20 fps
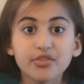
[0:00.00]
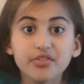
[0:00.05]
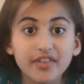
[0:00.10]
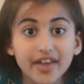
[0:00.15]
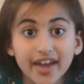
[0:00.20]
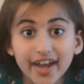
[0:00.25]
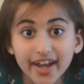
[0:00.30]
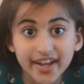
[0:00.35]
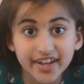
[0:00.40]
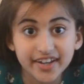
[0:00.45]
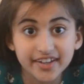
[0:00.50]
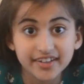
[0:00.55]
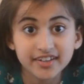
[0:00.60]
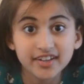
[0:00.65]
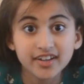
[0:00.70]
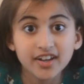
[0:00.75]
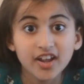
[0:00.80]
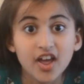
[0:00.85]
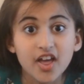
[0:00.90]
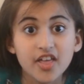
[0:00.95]

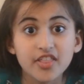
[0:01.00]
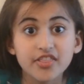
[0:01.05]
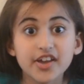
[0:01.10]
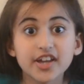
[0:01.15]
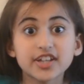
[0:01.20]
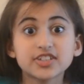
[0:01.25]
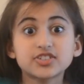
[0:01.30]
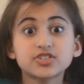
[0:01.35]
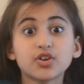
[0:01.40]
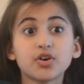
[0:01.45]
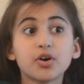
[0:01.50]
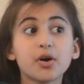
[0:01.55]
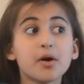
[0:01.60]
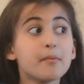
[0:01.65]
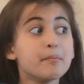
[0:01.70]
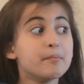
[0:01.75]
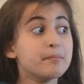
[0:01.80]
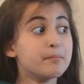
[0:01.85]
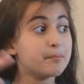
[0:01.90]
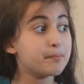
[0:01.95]
Then they saw
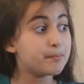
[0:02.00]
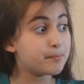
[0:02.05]
a